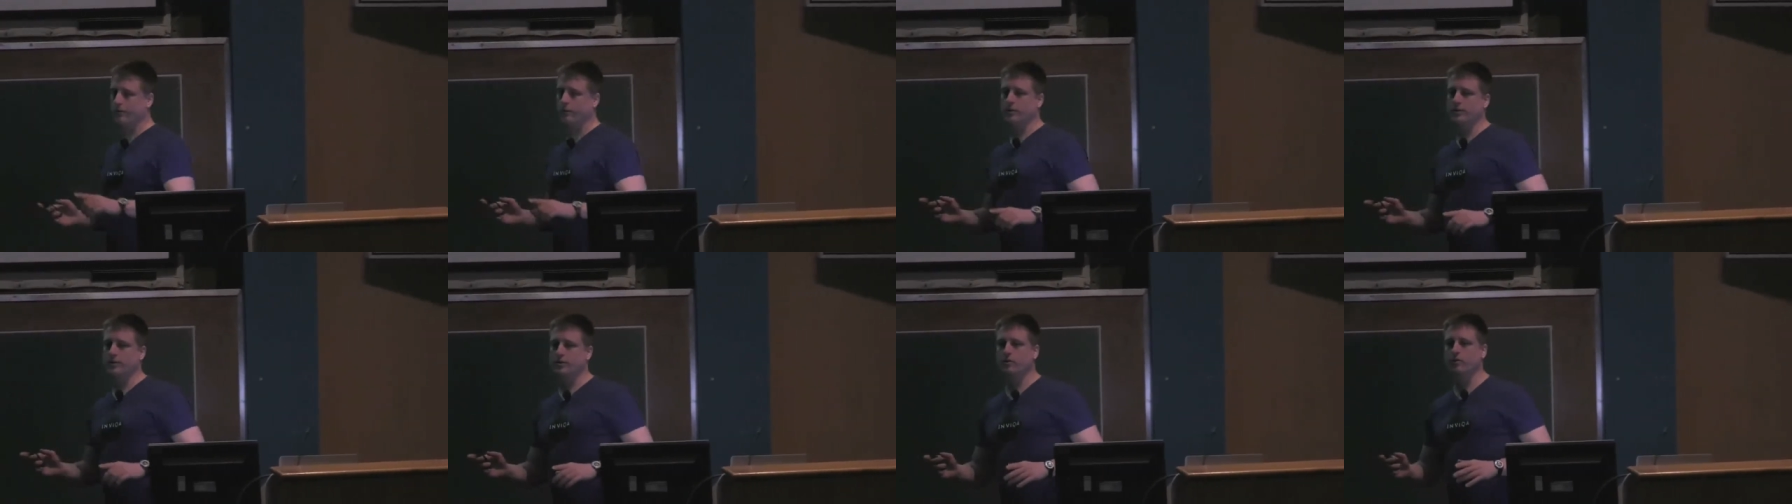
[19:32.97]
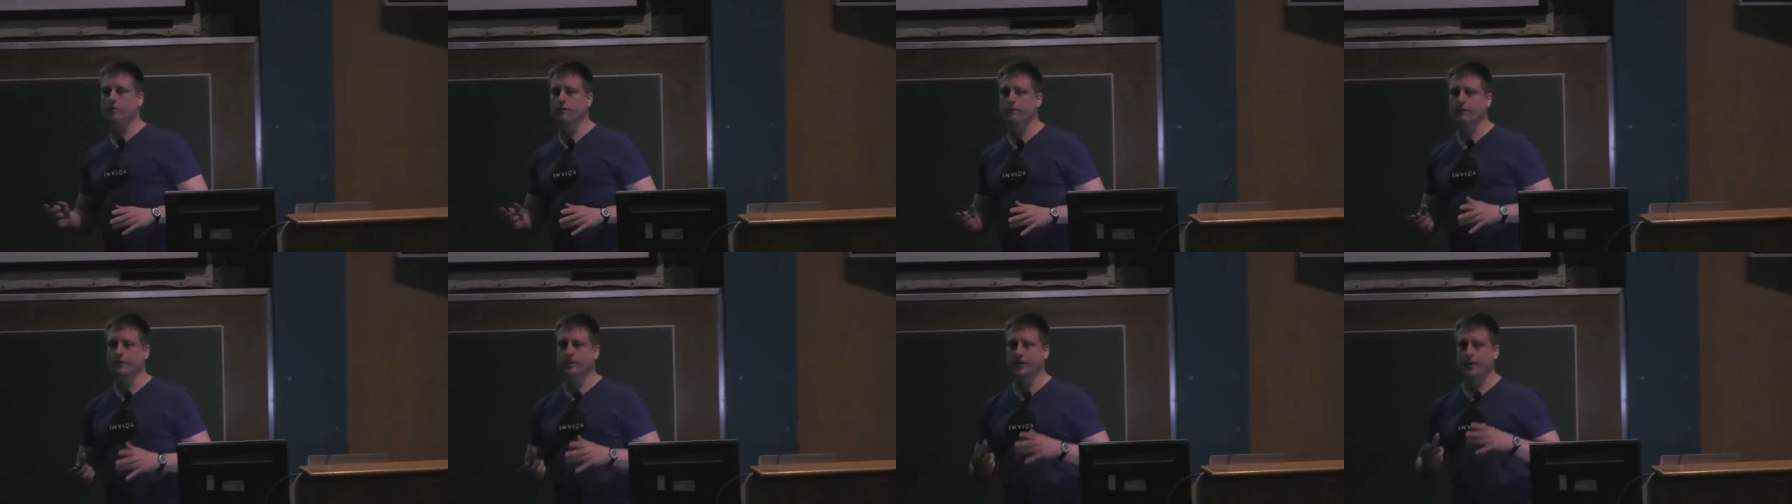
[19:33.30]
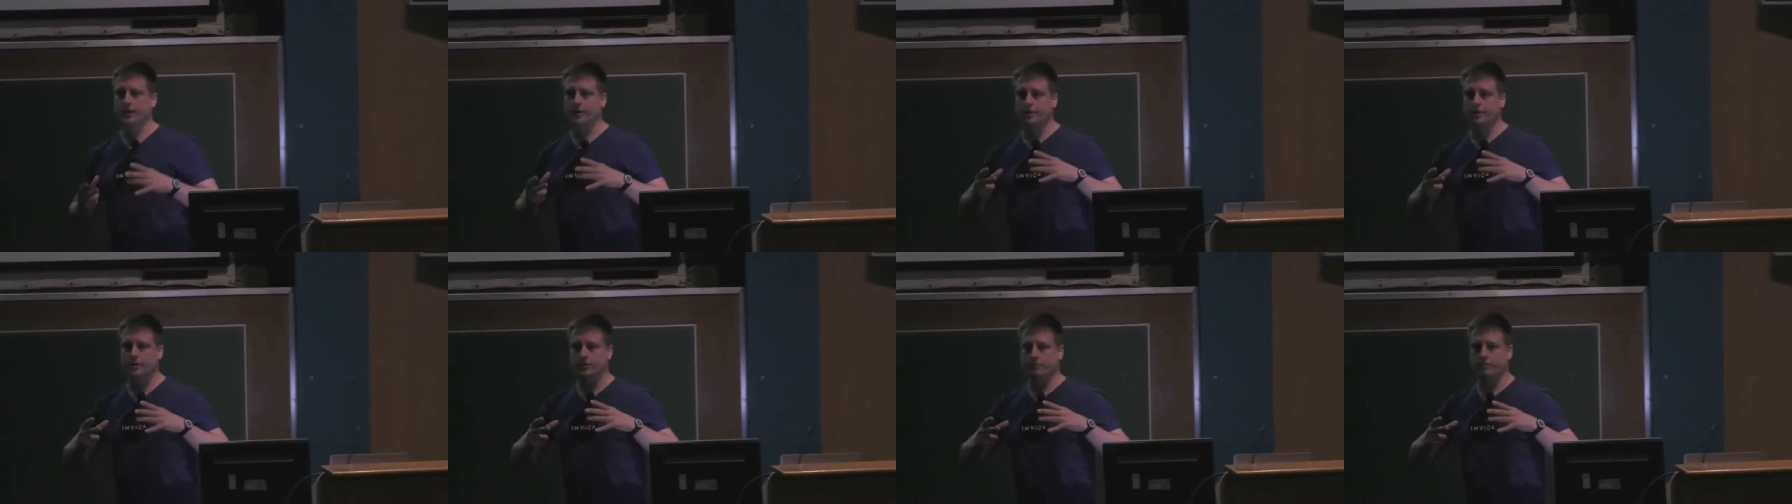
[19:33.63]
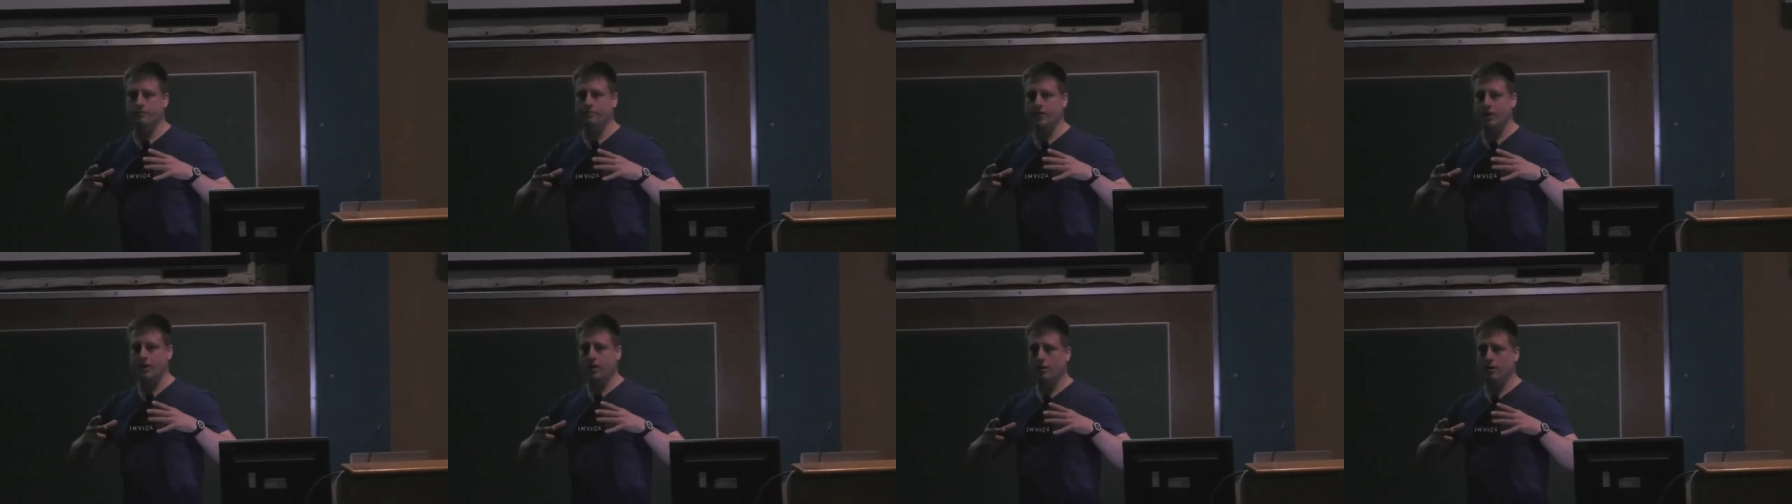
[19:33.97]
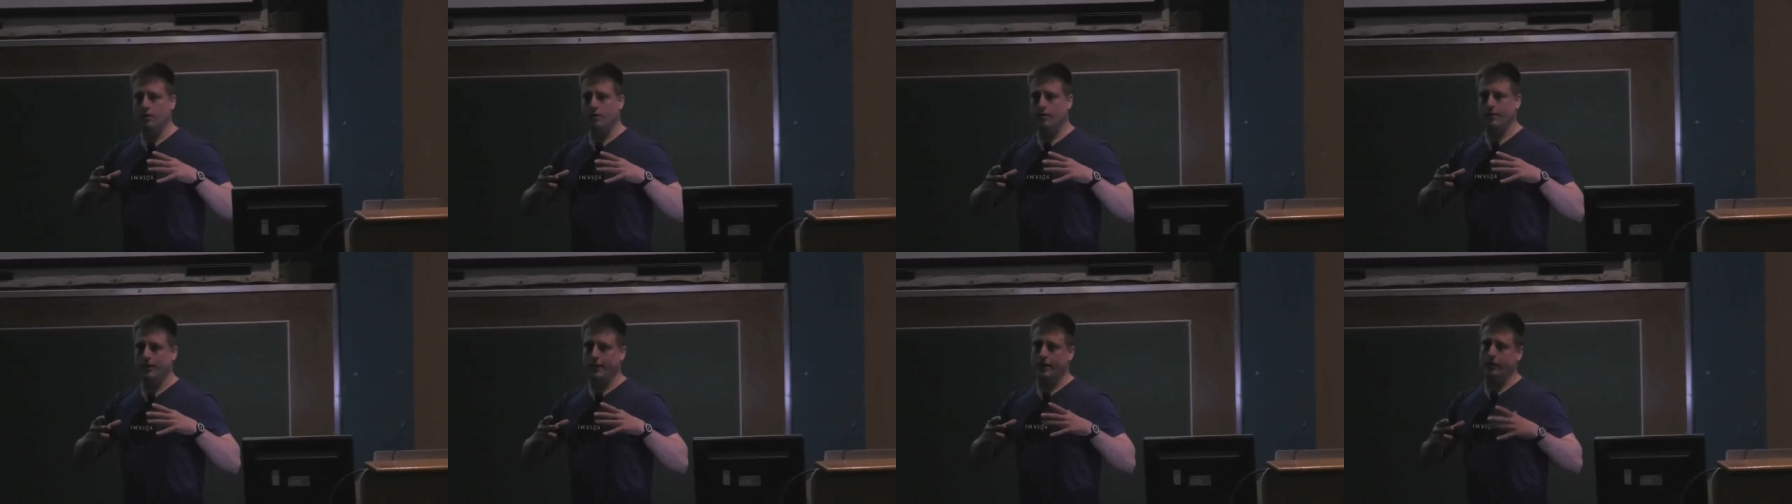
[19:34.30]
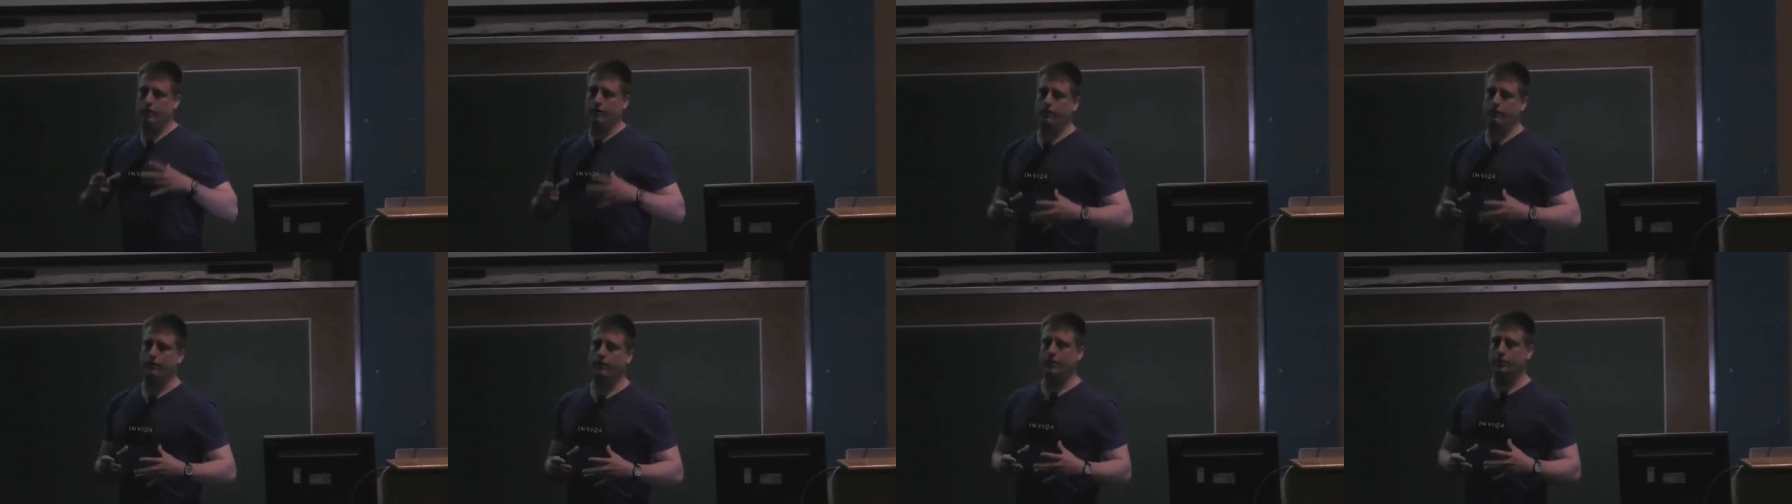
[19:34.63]
there was a conflict, that
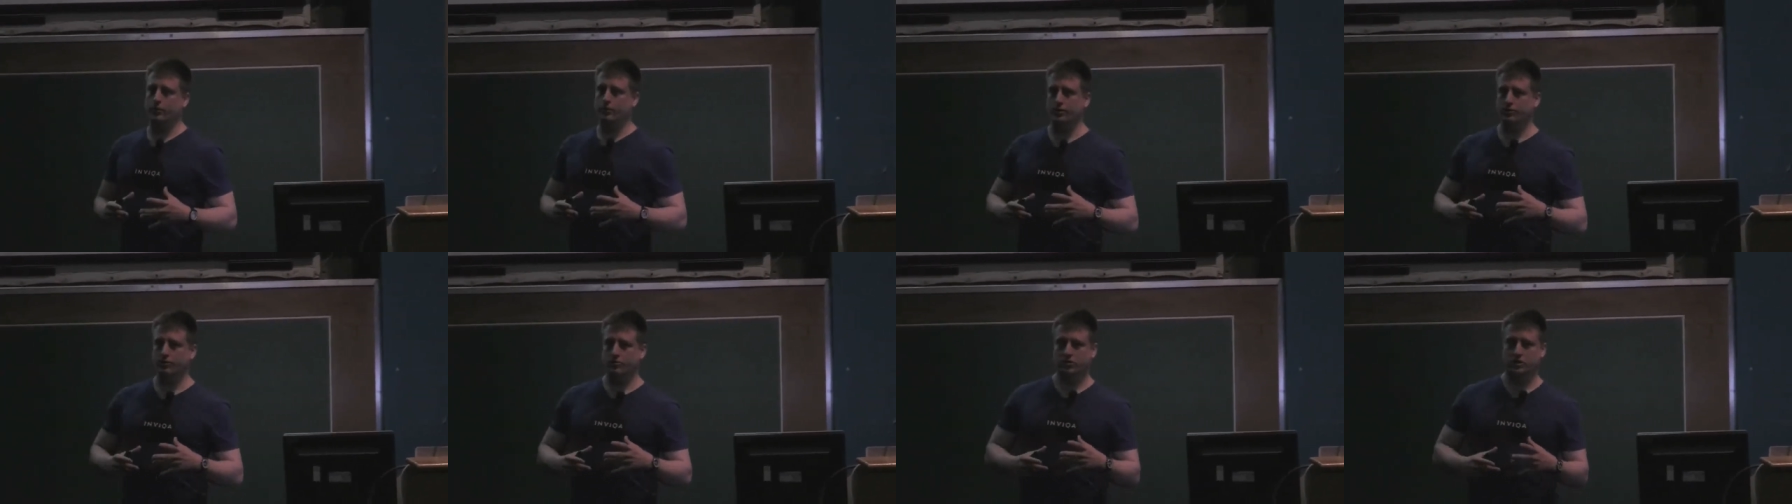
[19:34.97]
conflict was